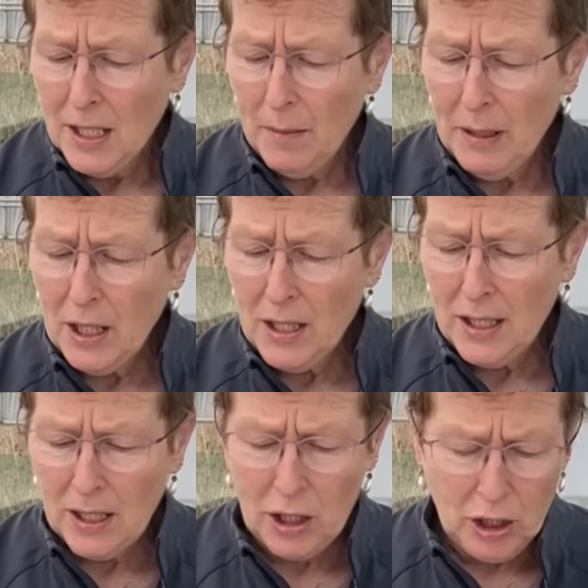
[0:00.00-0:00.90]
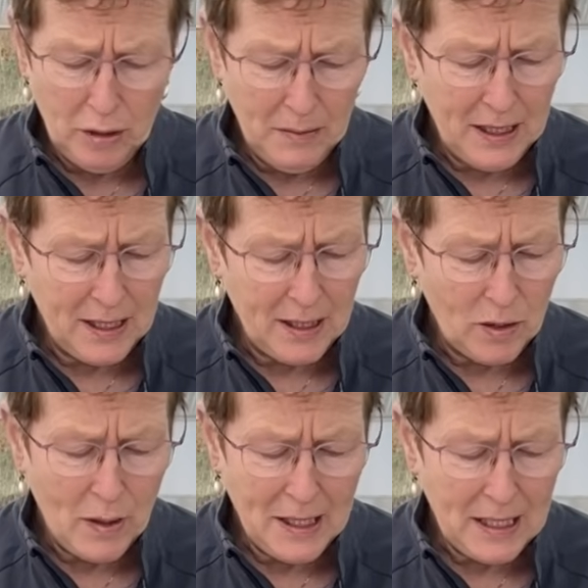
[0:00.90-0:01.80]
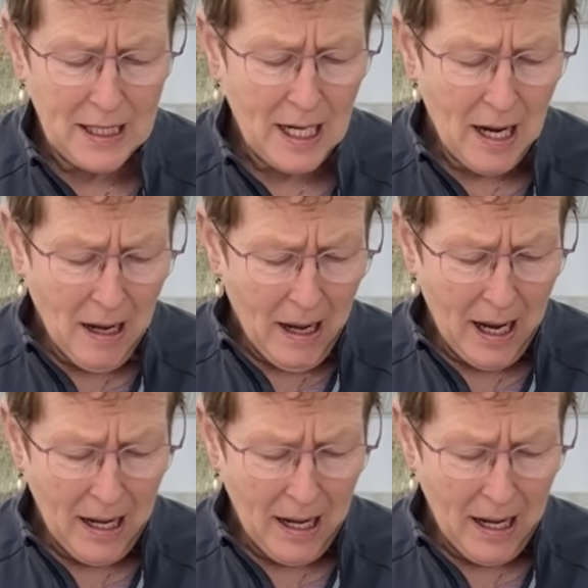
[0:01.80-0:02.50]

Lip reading: I take you through all of the steps from the